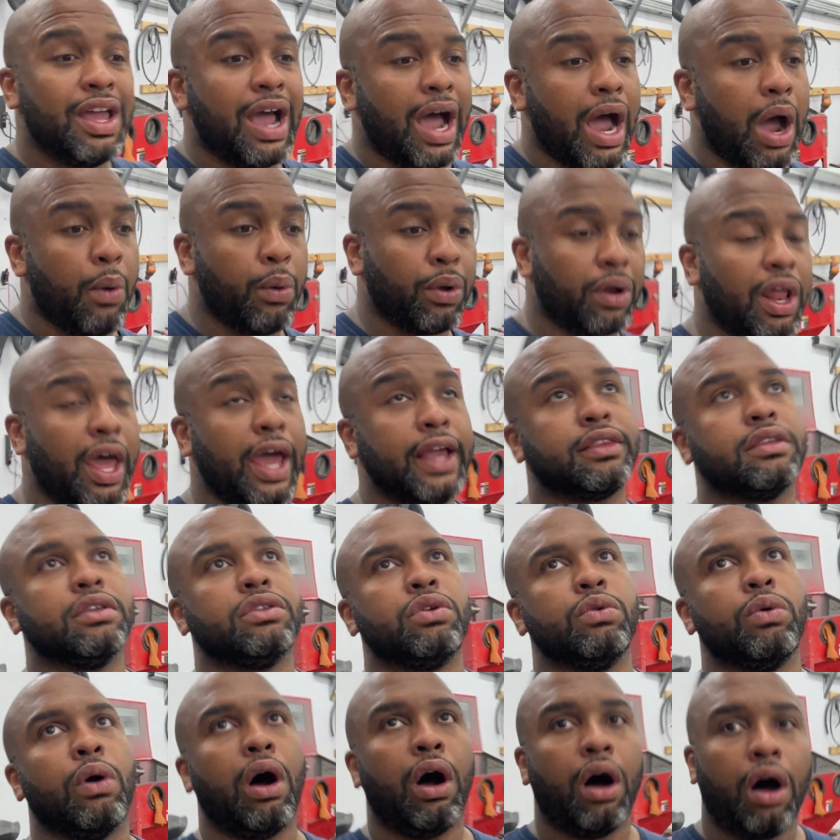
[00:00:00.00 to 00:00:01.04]
I would like to
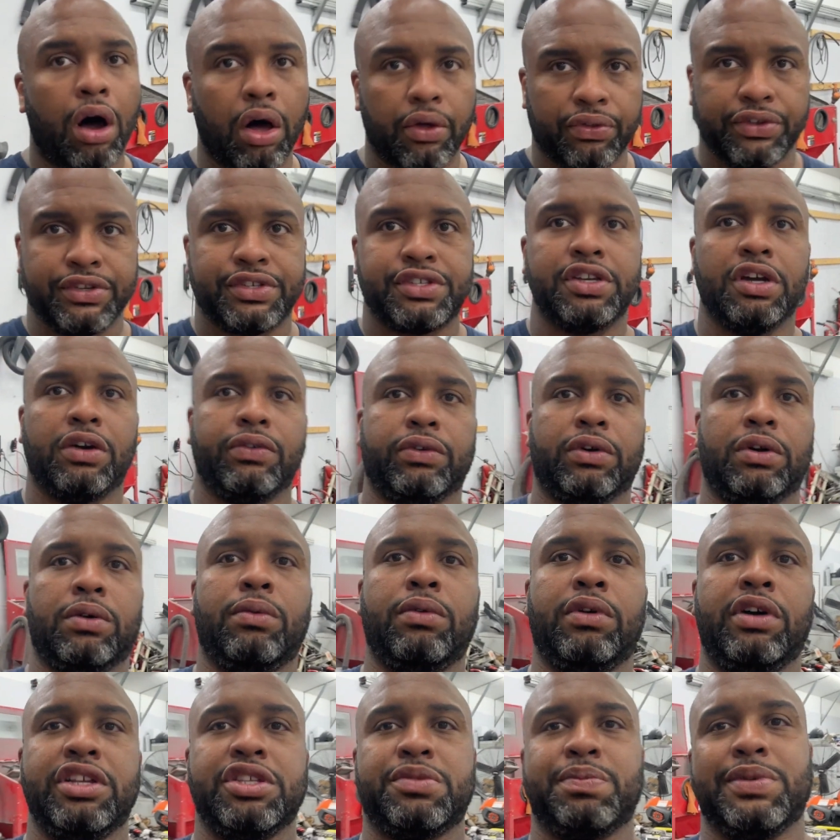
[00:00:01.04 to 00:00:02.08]
do all the silver at
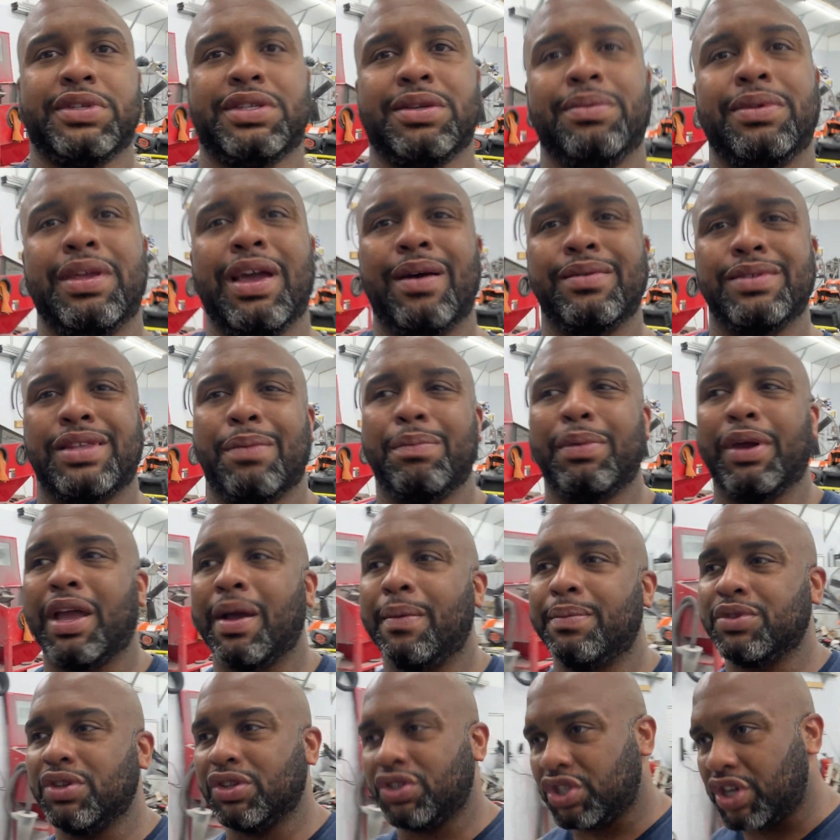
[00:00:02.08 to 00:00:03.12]
once, but sometimes that
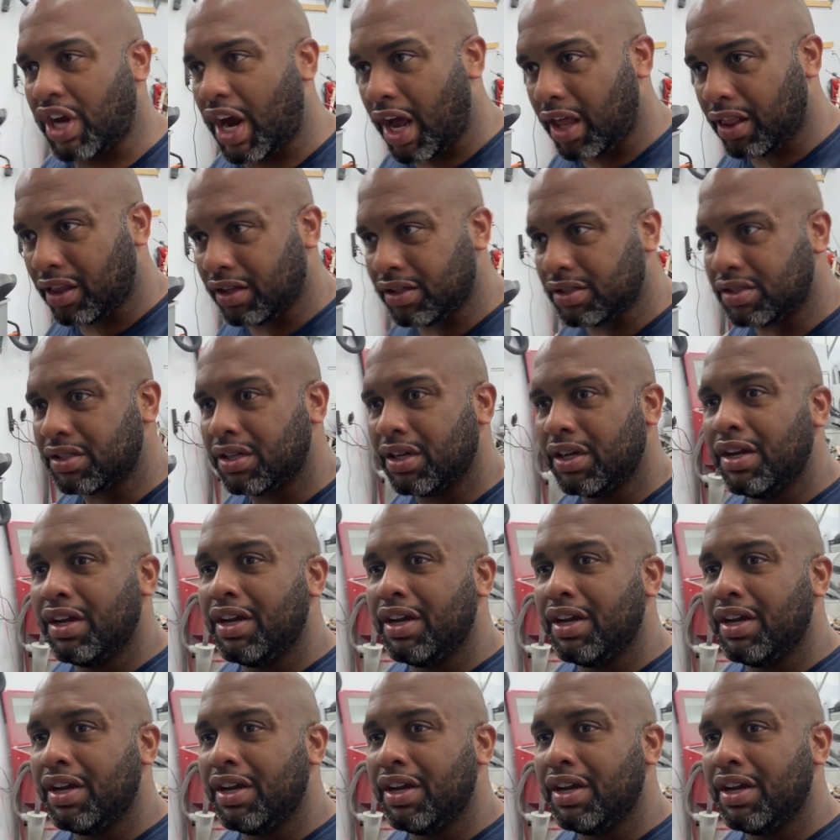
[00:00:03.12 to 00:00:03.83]
becomes a challenge